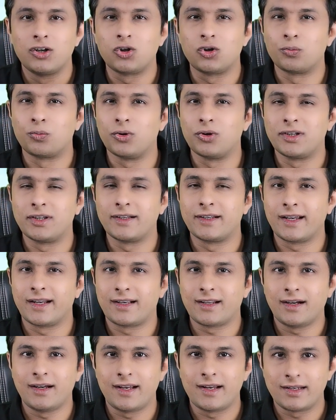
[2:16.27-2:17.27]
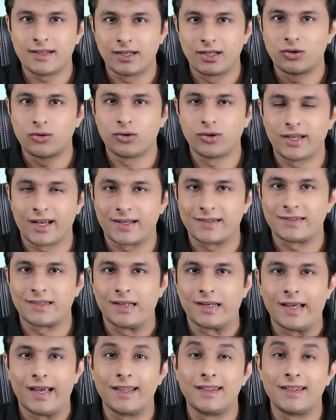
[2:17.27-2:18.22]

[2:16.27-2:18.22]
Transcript: to pull the data and into the Excel